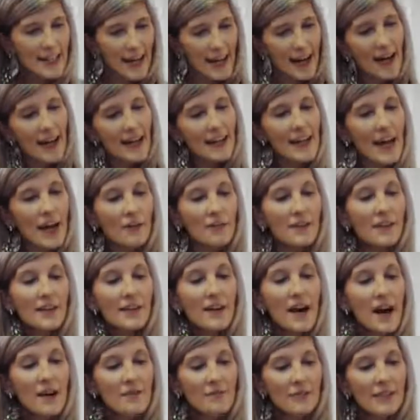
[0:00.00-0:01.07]
unhealthy
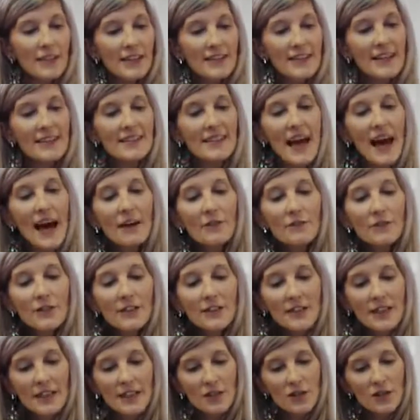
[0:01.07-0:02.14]
conflict has
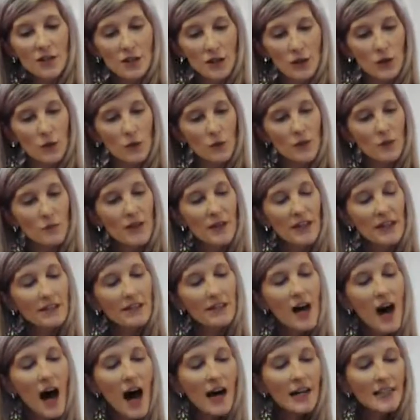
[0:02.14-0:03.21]
everything to do with being
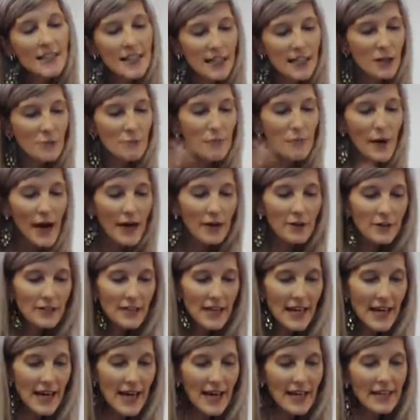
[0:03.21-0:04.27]
locked in a better
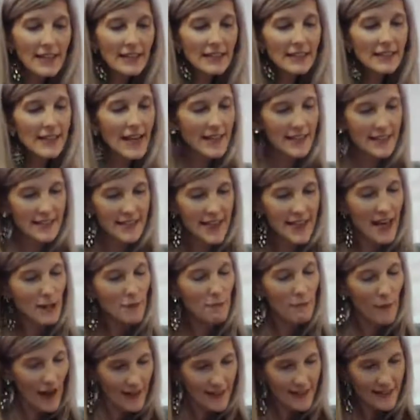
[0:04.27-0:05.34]
than, less than
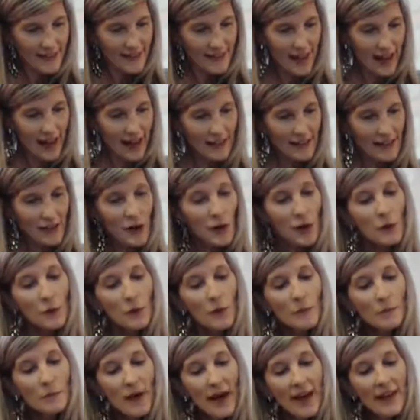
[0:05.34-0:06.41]
mindset.
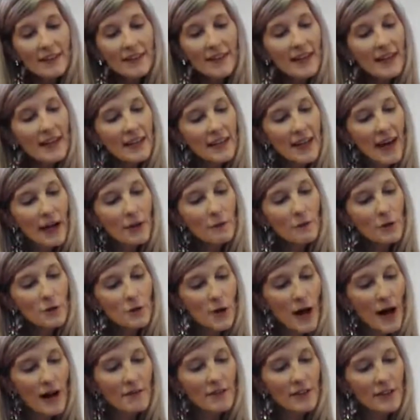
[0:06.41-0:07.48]
When Bela and I were
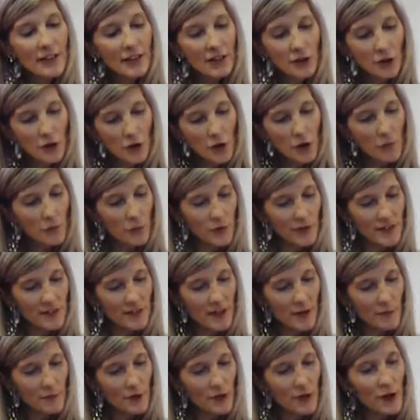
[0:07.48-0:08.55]
traveling in Europe one
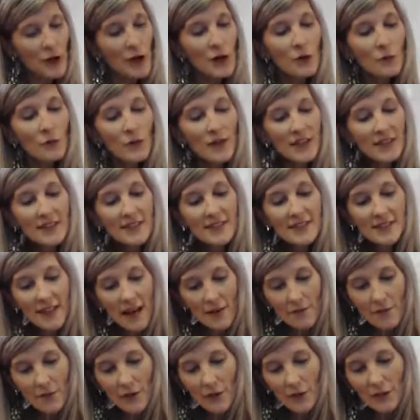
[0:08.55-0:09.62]
summer, we
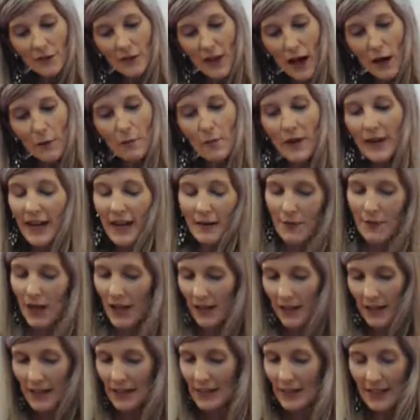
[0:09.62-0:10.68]
discovered that, and I'm
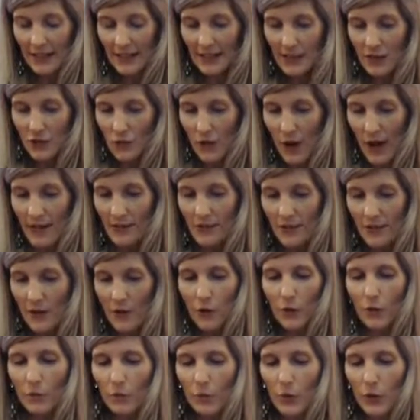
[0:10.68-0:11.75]
not going to get this right,
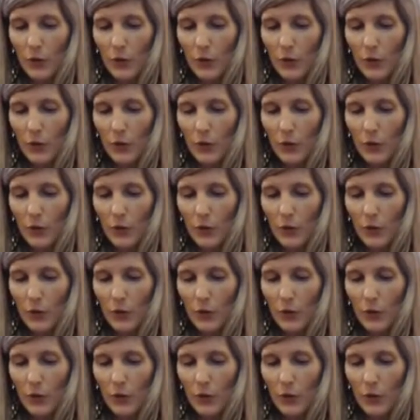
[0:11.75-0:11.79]
so